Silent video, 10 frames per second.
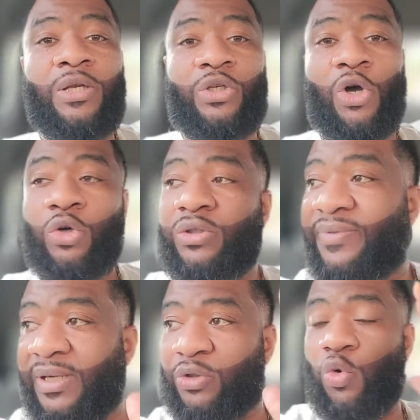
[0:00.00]
Those
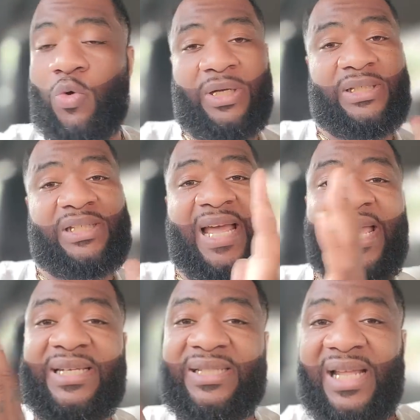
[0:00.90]
of us who want to
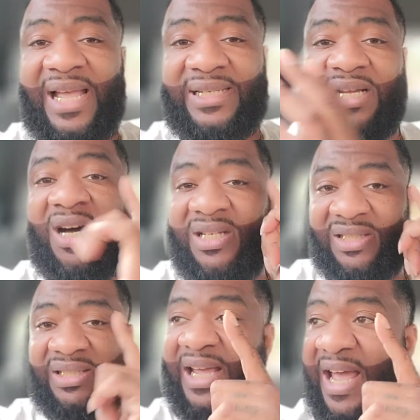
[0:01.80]
change things and
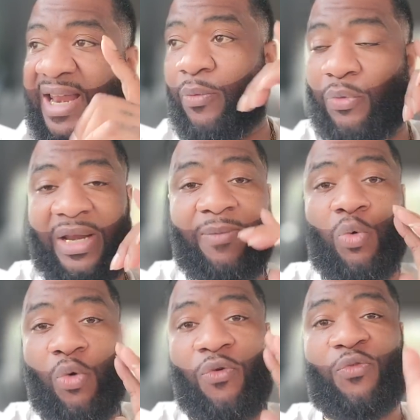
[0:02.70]
understand and really
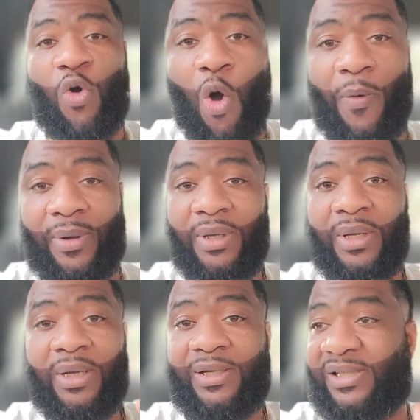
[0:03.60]
move forward,
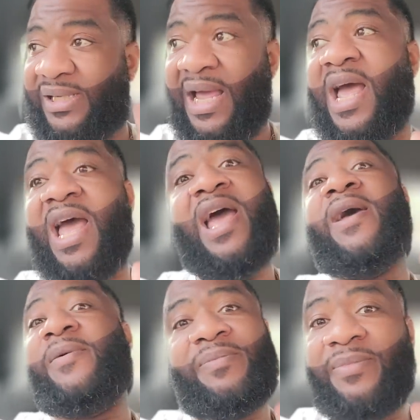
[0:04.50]
because
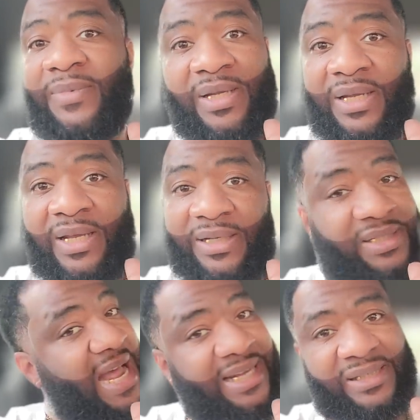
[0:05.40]
time
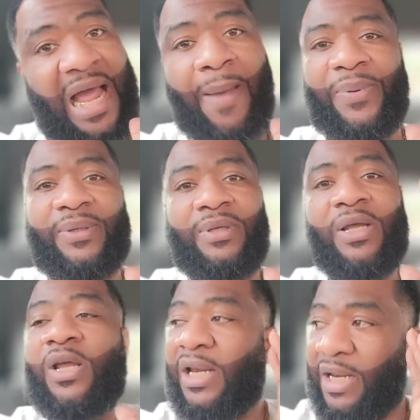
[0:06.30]
is not stopping.
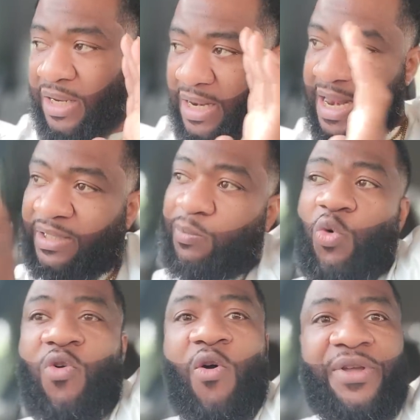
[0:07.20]
Let's
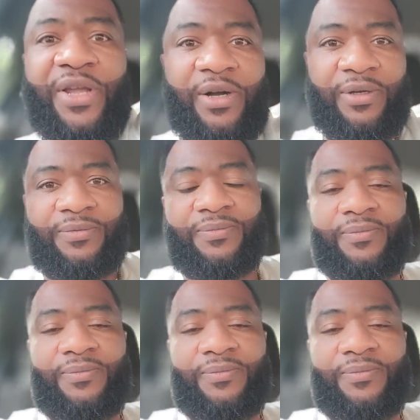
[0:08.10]
move over here.